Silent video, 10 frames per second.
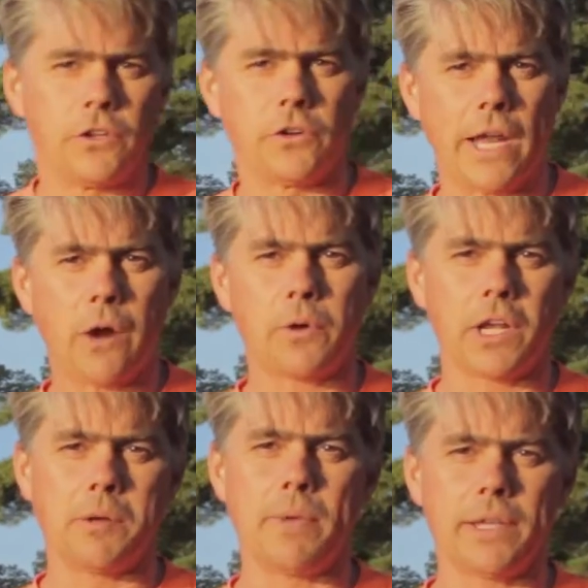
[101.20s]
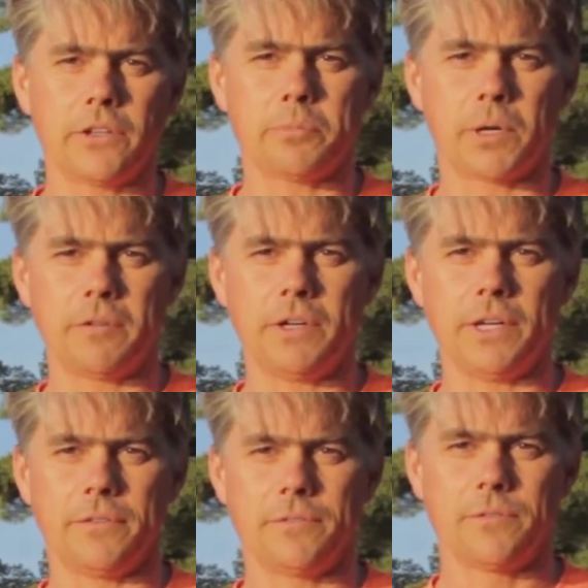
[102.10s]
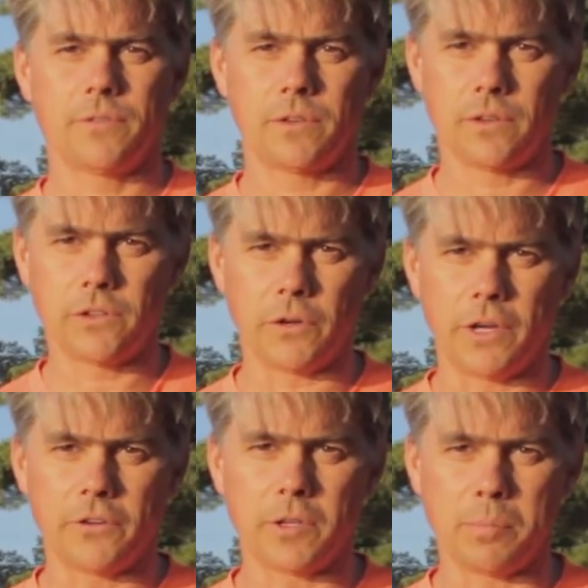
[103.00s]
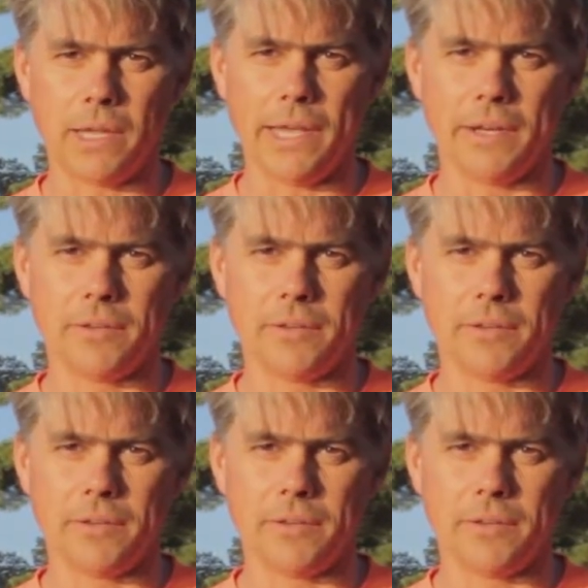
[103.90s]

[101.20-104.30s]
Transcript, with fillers: So now we're going to make this permanent. So here's the plan.